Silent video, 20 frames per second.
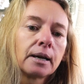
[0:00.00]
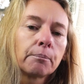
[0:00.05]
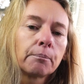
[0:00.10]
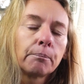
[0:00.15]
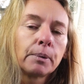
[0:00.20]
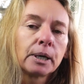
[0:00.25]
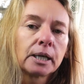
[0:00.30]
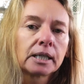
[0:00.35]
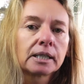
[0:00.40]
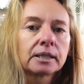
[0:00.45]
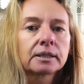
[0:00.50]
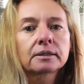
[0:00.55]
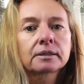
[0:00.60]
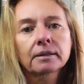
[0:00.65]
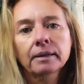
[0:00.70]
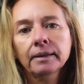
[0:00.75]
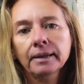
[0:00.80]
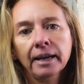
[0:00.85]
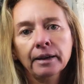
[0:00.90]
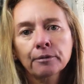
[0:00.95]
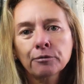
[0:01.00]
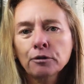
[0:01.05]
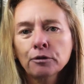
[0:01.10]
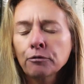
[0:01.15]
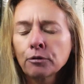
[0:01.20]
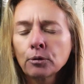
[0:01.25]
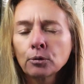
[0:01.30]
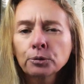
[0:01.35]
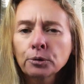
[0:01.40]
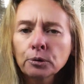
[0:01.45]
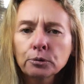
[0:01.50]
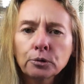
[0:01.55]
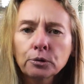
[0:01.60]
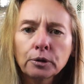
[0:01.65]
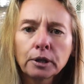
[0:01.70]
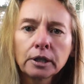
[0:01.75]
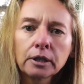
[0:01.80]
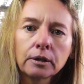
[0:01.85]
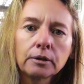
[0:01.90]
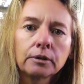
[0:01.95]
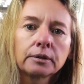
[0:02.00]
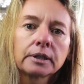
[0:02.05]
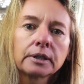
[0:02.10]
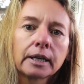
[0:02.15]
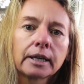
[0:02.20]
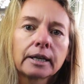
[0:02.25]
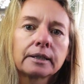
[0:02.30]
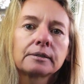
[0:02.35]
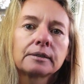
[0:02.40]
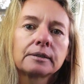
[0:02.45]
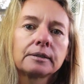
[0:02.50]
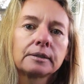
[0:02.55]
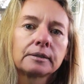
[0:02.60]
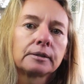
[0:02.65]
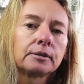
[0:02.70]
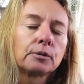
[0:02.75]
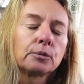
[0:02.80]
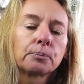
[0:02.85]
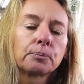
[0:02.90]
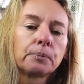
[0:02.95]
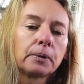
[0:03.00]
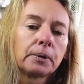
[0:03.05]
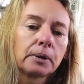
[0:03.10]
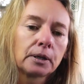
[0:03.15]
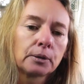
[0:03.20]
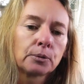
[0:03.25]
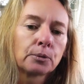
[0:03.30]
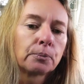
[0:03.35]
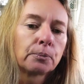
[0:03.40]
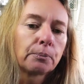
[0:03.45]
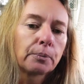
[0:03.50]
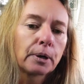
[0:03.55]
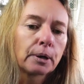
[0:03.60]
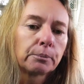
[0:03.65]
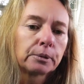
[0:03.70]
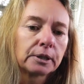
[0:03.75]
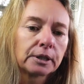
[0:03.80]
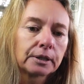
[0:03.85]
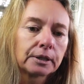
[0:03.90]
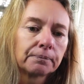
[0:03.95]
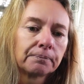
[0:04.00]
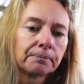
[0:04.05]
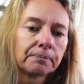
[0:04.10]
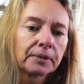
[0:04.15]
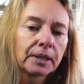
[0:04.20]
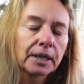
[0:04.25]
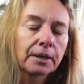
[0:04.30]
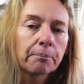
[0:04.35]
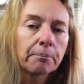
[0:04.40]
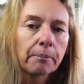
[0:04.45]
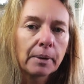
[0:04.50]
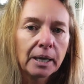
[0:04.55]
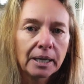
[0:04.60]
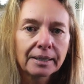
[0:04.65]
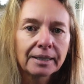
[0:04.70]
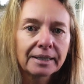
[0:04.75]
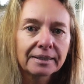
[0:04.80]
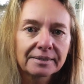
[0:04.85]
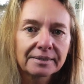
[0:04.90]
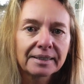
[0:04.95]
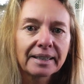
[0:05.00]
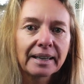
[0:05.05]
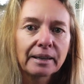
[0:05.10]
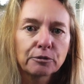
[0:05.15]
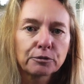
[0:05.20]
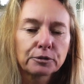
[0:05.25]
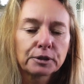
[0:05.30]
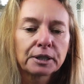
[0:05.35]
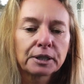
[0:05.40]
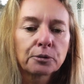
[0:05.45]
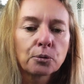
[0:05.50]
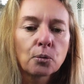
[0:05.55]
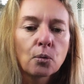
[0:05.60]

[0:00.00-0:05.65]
but I have a full tutorial on that, and you probably can make it after